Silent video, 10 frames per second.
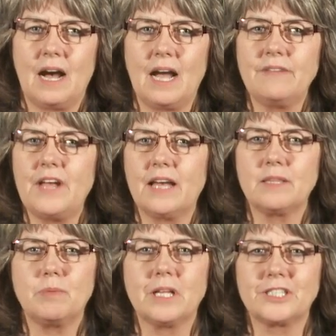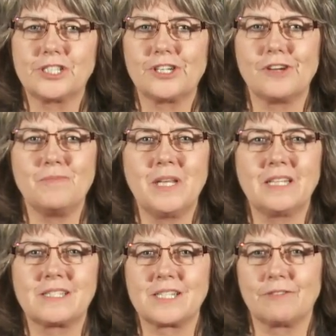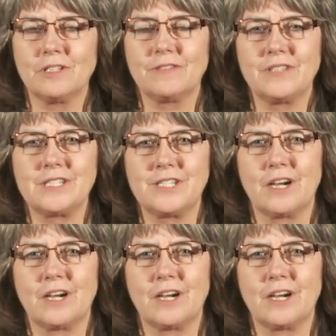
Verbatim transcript: I've had the pleasure of meeting several of these